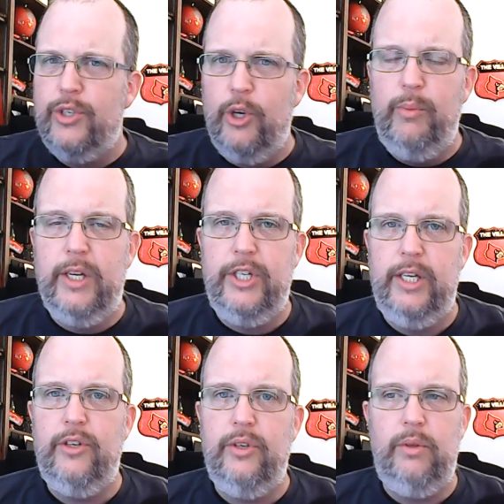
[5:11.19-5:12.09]
so much
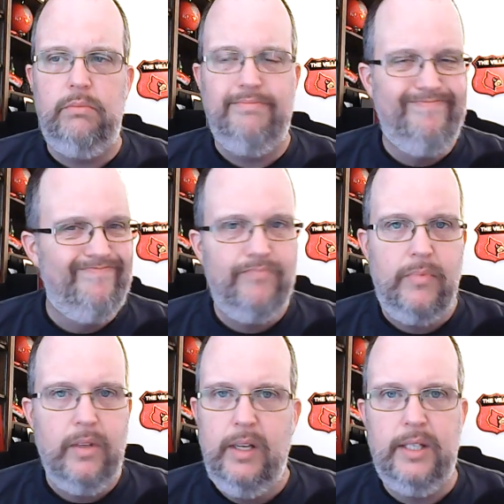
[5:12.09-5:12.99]
into,
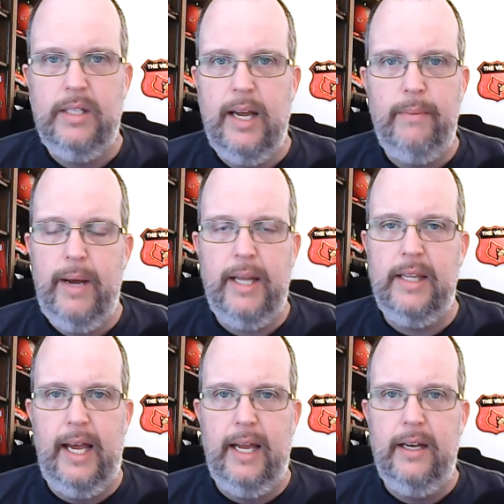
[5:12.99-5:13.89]
it's not about
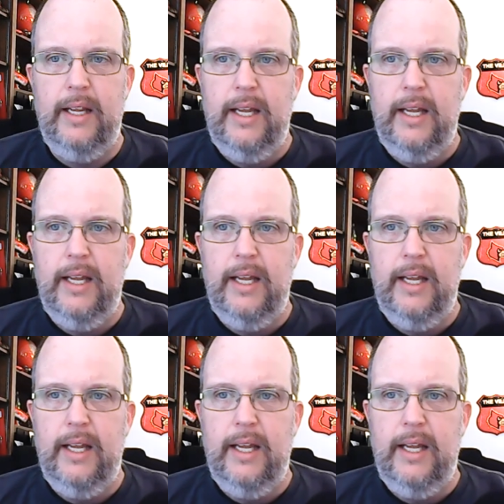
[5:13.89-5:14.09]
that.